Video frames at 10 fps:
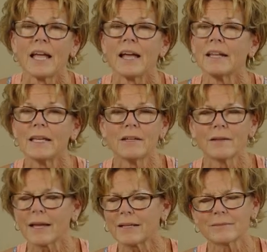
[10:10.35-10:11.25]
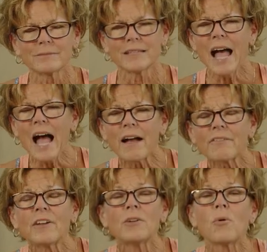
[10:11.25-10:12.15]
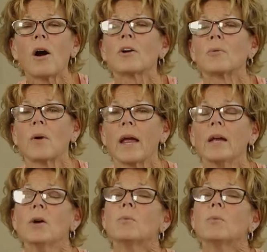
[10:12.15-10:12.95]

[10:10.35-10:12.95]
And he'd like laugh and walk away.